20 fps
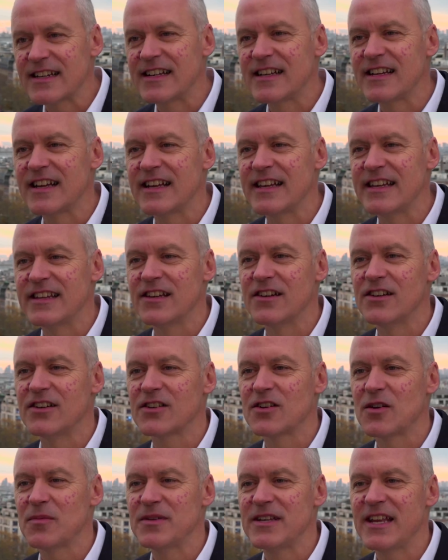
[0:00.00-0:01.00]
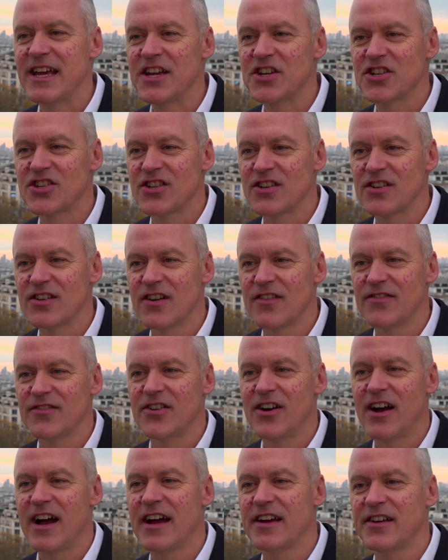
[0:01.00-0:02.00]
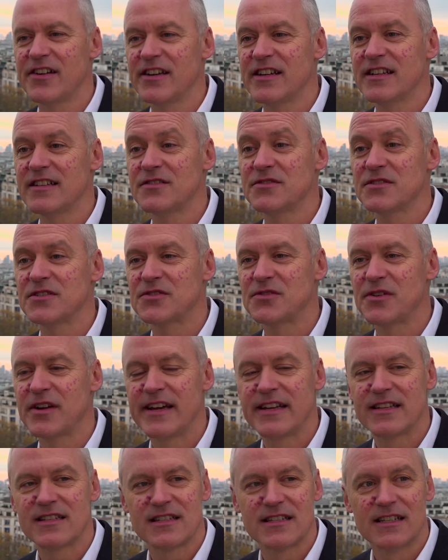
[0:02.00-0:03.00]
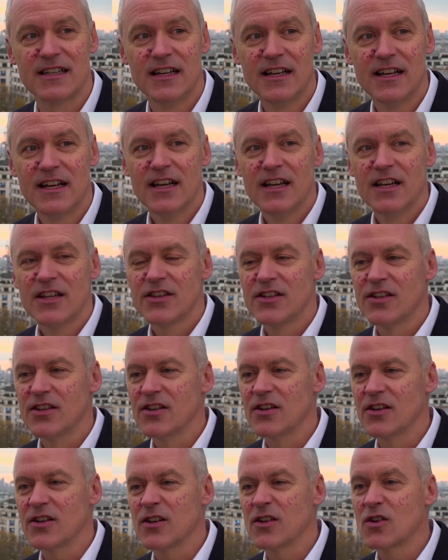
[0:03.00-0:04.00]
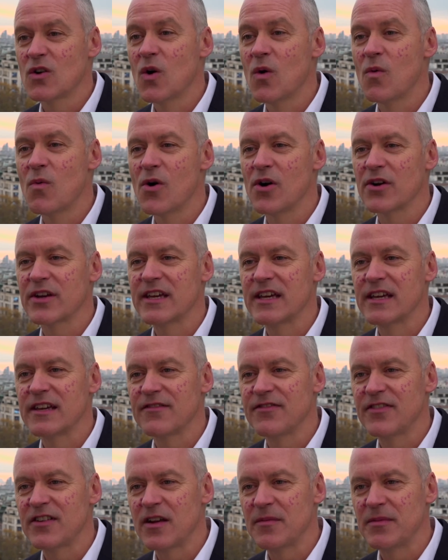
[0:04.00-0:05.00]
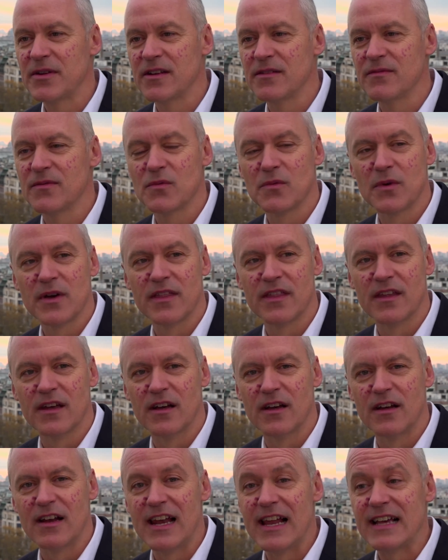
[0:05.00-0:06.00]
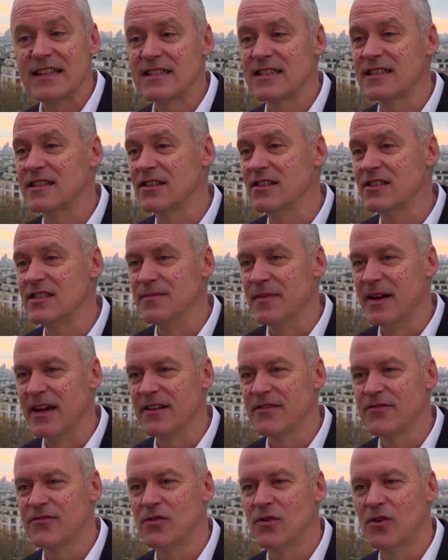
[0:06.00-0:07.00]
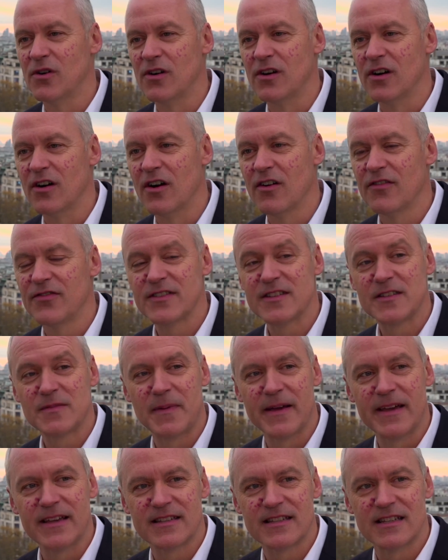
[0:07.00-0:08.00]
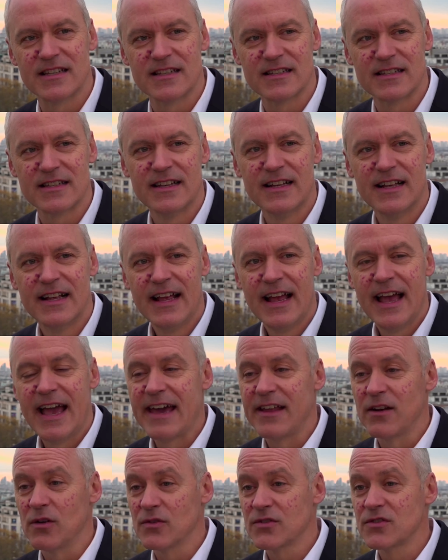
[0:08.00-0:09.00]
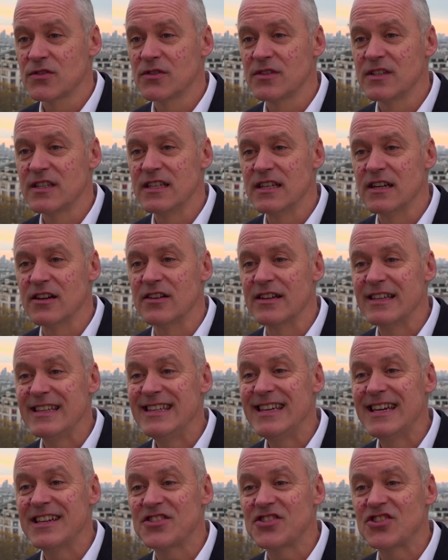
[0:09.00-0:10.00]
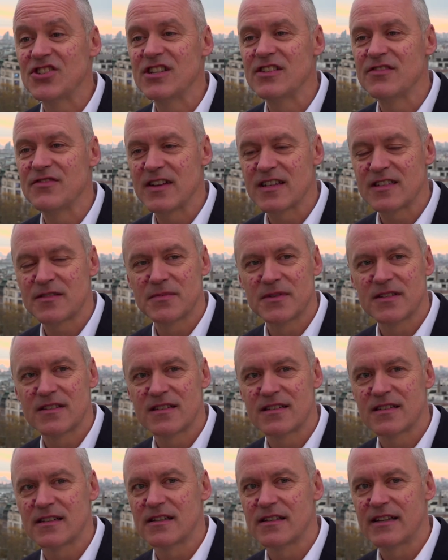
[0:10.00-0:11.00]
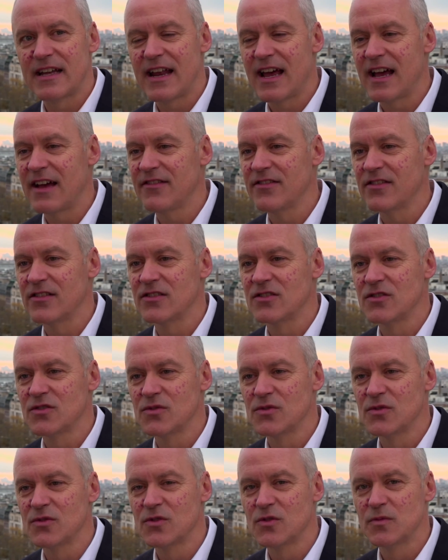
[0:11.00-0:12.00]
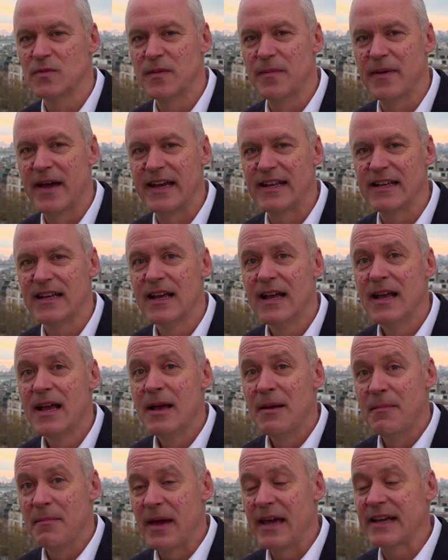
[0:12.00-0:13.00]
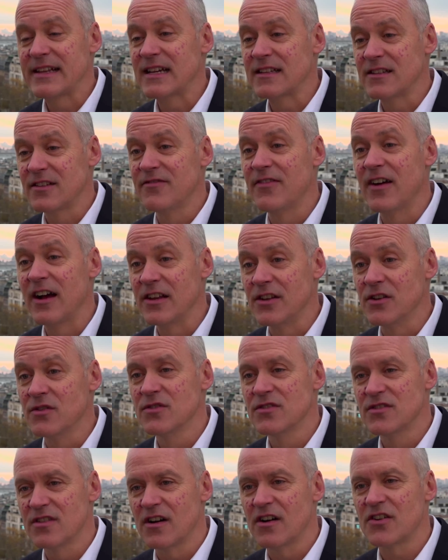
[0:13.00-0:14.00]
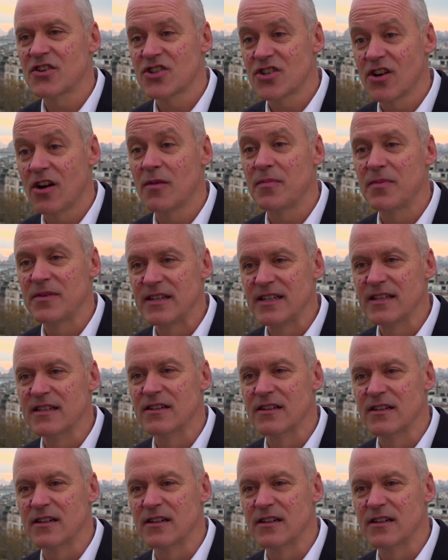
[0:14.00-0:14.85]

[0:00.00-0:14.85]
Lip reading: Clearly, the combination of higher interest rates, the co-working phenomenon with less demand for office spaces, and also the ESG investments that have to be made, make that the values are sharply